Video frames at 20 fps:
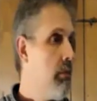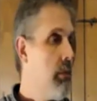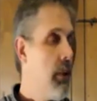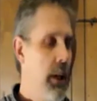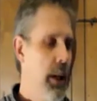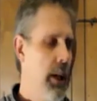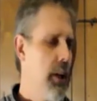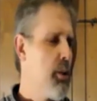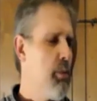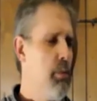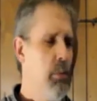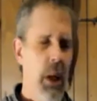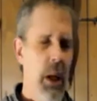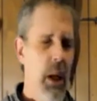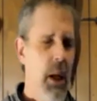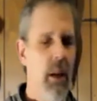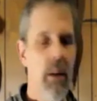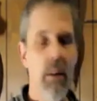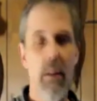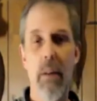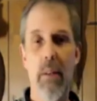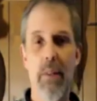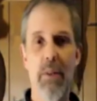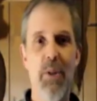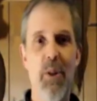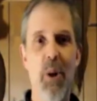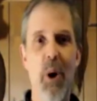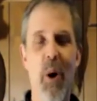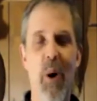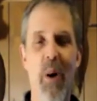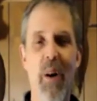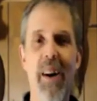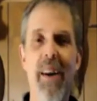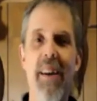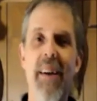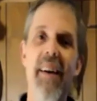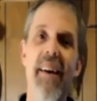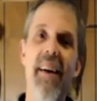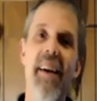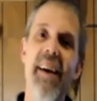DXB, sorry,
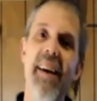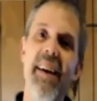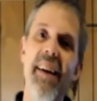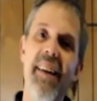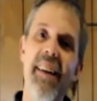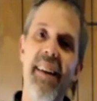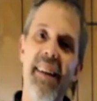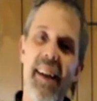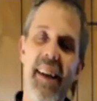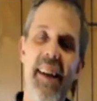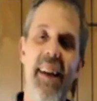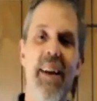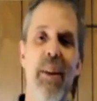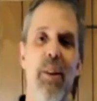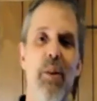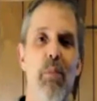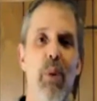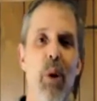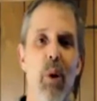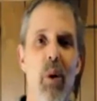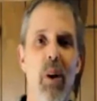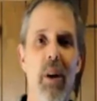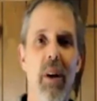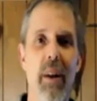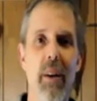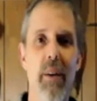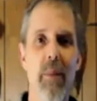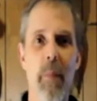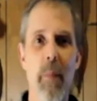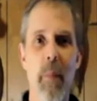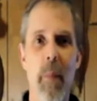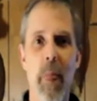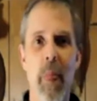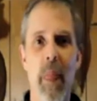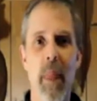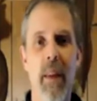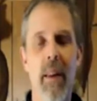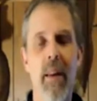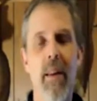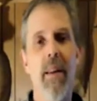Dead X Bow Hunting.
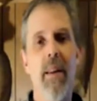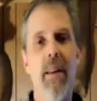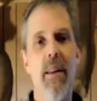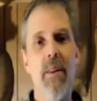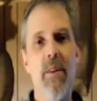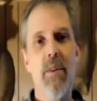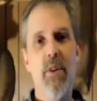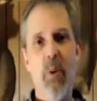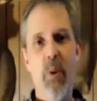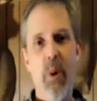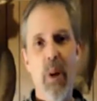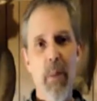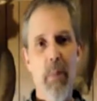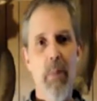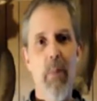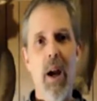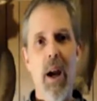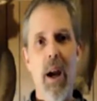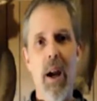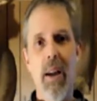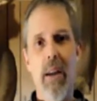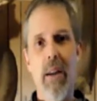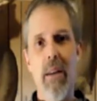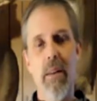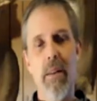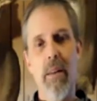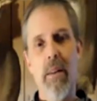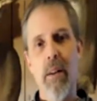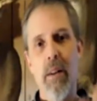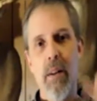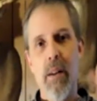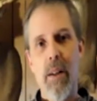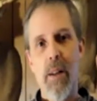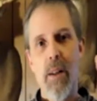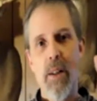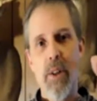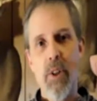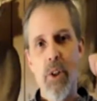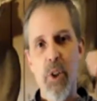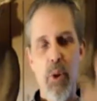So come back,
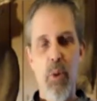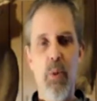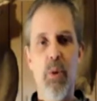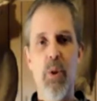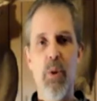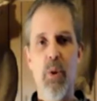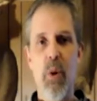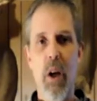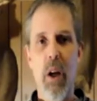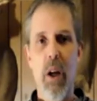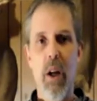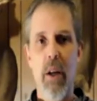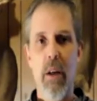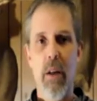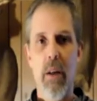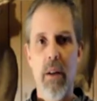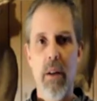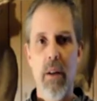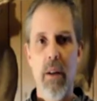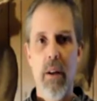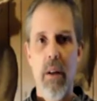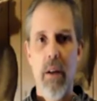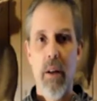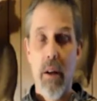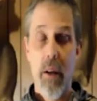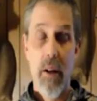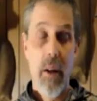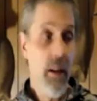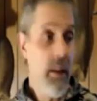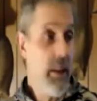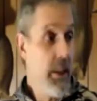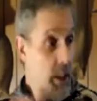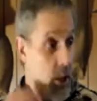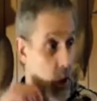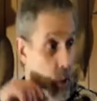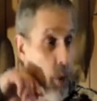shoot straight, keep